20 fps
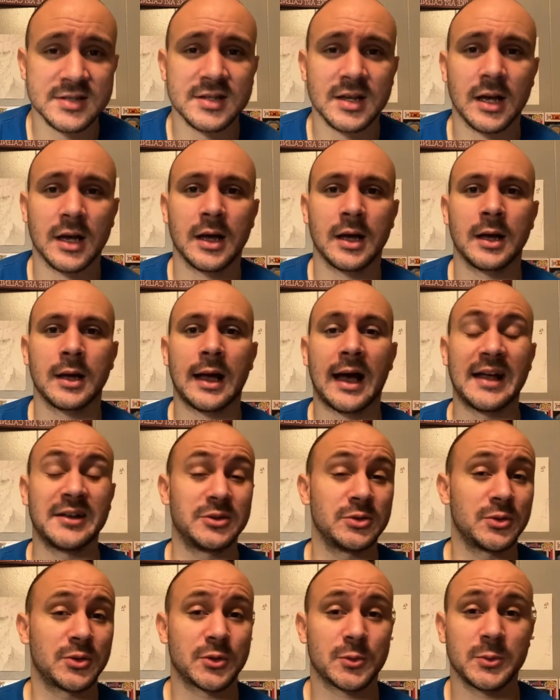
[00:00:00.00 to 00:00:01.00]
I
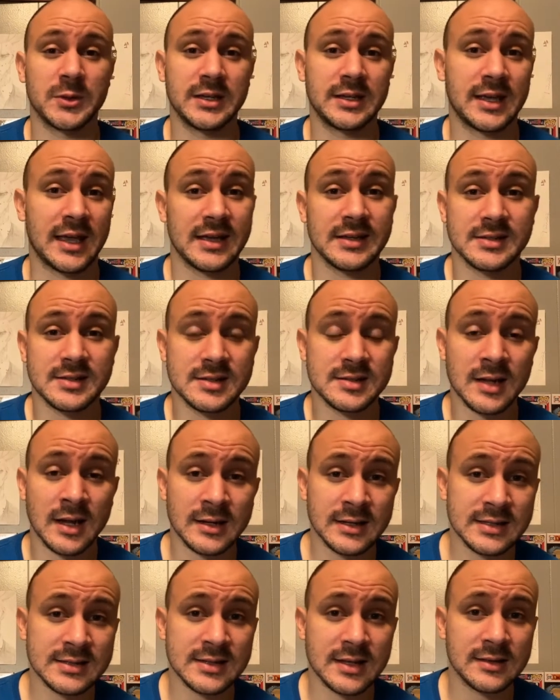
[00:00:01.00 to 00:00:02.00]
do 3 case
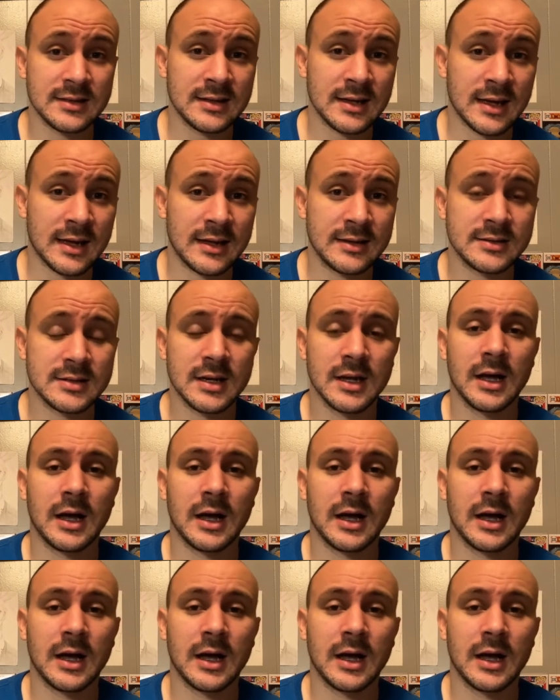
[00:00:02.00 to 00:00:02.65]
studies at the end.